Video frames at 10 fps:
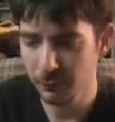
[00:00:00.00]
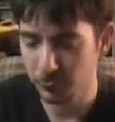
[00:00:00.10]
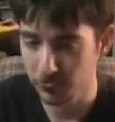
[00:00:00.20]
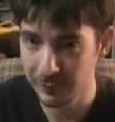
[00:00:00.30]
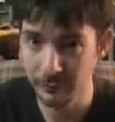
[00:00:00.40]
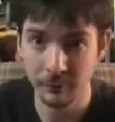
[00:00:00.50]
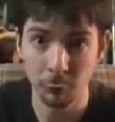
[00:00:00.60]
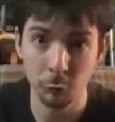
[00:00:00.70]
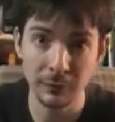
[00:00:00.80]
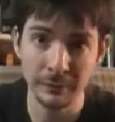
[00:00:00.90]
four, five, and,
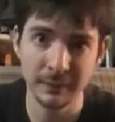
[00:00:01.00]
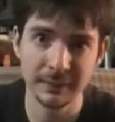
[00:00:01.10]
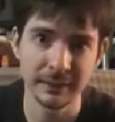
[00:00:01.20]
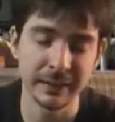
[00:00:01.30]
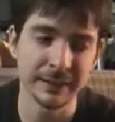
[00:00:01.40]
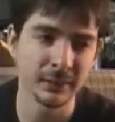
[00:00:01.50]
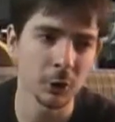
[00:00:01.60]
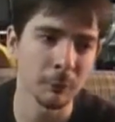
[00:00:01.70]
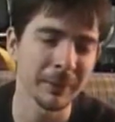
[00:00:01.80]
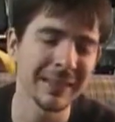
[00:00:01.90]
four, five, and six
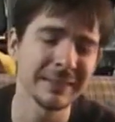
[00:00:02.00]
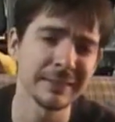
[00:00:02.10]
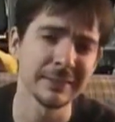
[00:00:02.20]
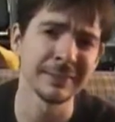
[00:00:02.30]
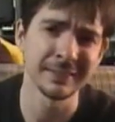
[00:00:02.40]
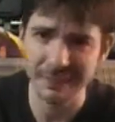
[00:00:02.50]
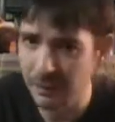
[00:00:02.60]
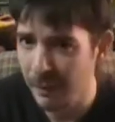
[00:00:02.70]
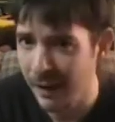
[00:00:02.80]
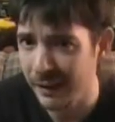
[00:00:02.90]
are pieces of
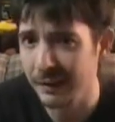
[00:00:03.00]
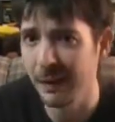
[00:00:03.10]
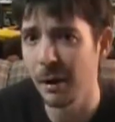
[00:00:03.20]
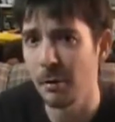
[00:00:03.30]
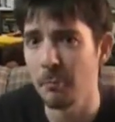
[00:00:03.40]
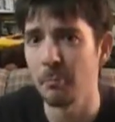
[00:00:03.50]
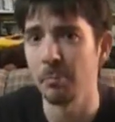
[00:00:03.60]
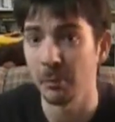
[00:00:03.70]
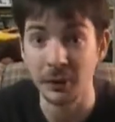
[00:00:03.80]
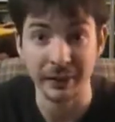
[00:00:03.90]
cinematic
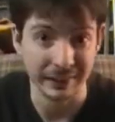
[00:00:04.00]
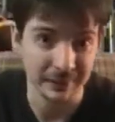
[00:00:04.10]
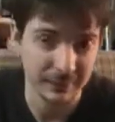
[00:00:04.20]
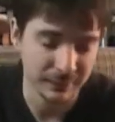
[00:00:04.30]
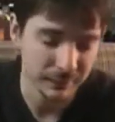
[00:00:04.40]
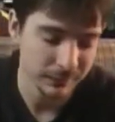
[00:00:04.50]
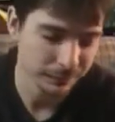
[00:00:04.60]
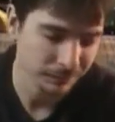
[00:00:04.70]
brilliance.